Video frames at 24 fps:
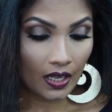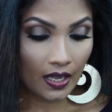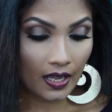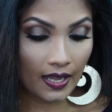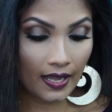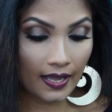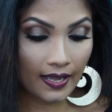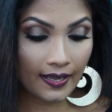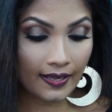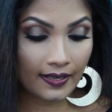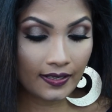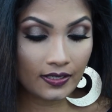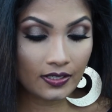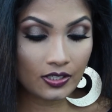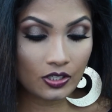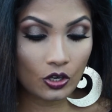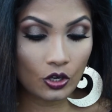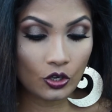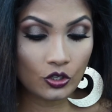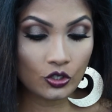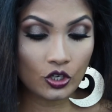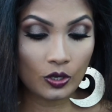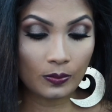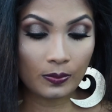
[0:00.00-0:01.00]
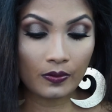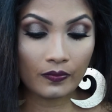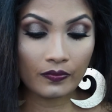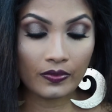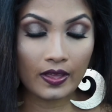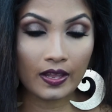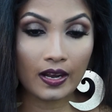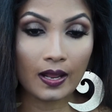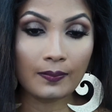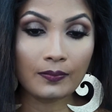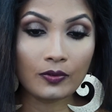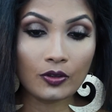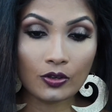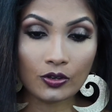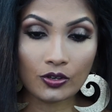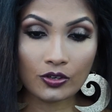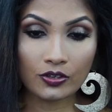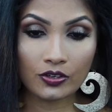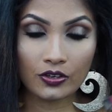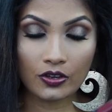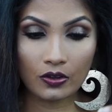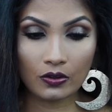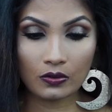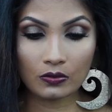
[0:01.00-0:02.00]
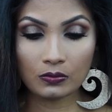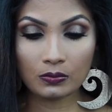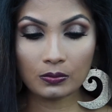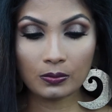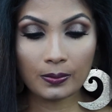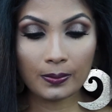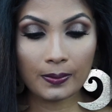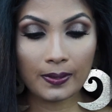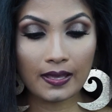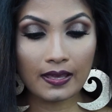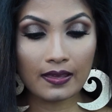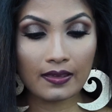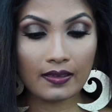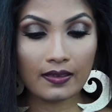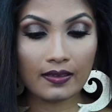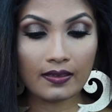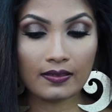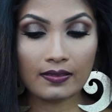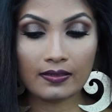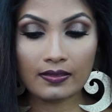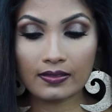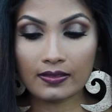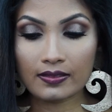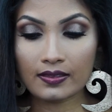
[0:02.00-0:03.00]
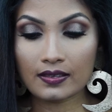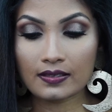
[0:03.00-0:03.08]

And on top of that, I'm gonna go with